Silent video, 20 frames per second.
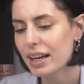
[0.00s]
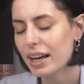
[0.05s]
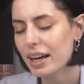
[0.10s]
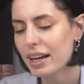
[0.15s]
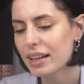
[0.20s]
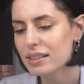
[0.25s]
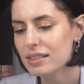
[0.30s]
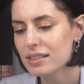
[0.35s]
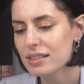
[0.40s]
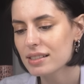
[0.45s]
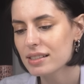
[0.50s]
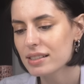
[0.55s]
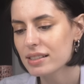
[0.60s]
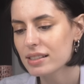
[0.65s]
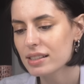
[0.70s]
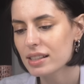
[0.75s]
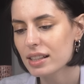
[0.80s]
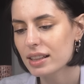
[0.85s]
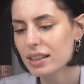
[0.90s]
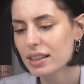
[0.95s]

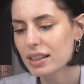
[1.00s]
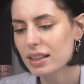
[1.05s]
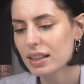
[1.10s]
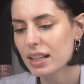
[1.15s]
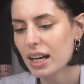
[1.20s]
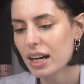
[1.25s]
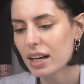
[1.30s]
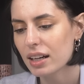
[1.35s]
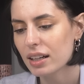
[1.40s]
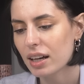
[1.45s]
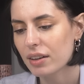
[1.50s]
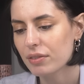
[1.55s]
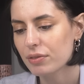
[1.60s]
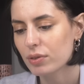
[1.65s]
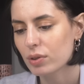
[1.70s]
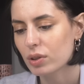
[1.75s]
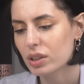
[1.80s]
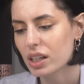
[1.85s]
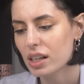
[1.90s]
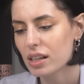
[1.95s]
That's not enough
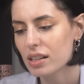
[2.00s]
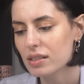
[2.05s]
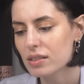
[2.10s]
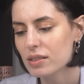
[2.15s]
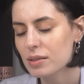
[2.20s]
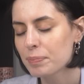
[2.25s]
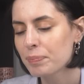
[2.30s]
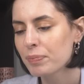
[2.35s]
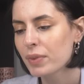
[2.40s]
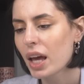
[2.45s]
for us.